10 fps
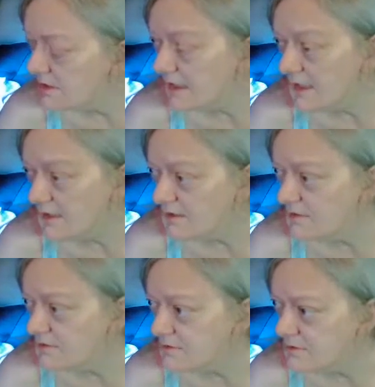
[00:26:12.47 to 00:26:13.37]
Yeah.
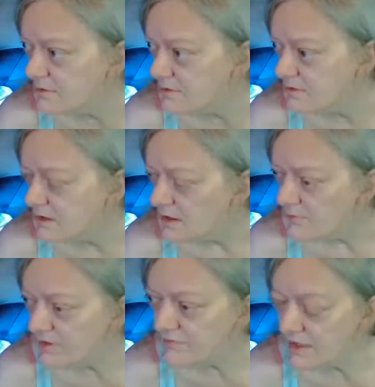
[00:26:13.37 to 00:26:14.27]

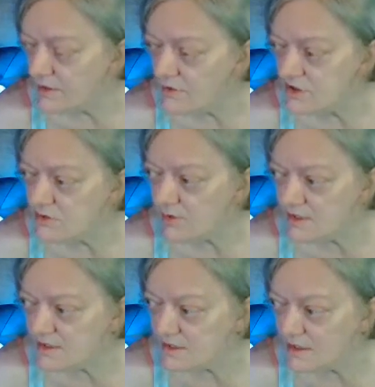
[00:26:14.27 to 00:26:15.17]
But if they know she
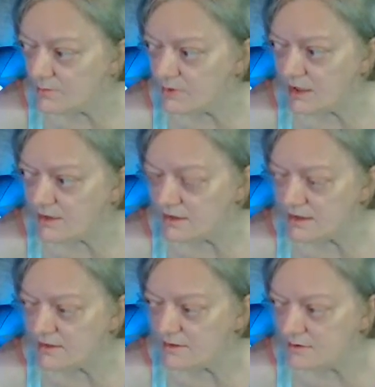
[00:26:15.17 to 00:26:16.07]
wasn't
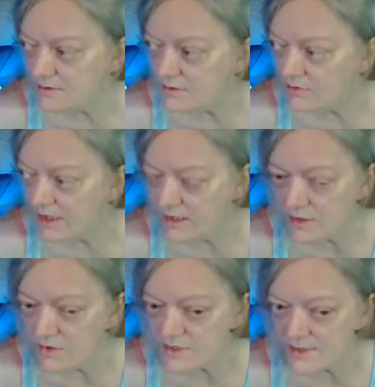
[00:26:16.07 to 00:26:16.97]
abducted, they
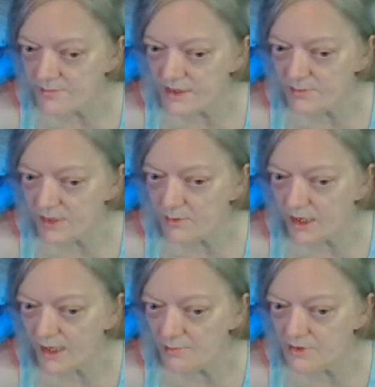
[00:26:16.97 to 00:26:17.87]
know something about
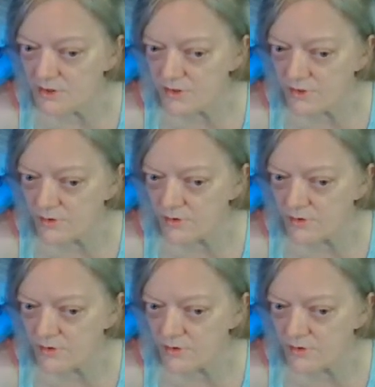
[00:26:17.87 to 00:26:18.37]
what happened to her.